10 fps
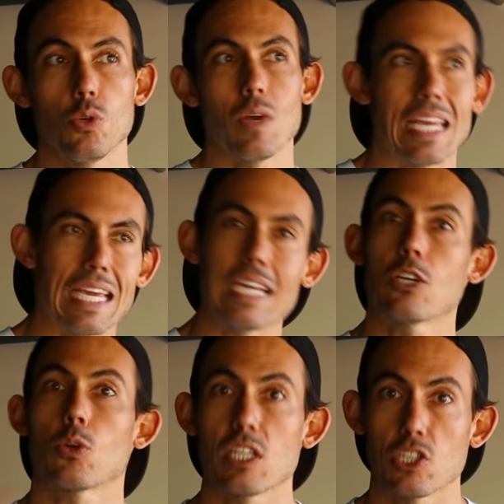to
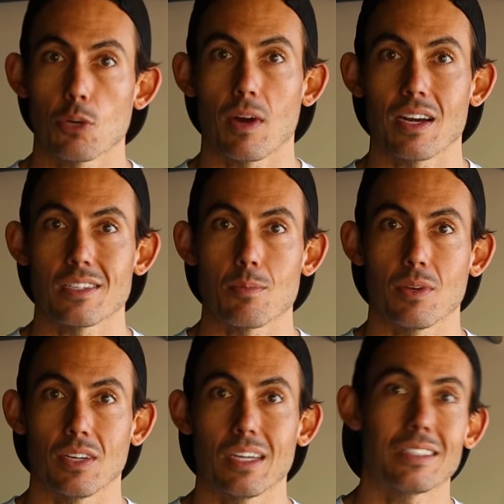increase your body's
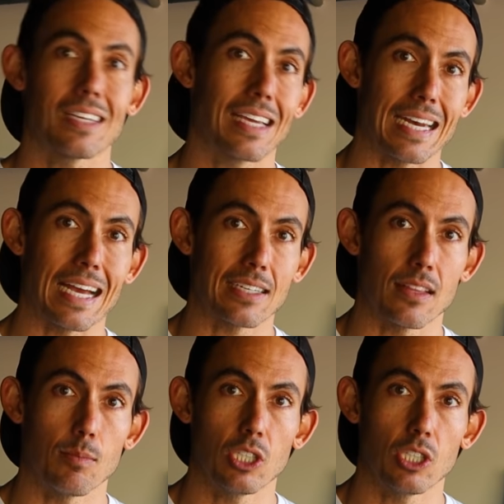ability to connect to the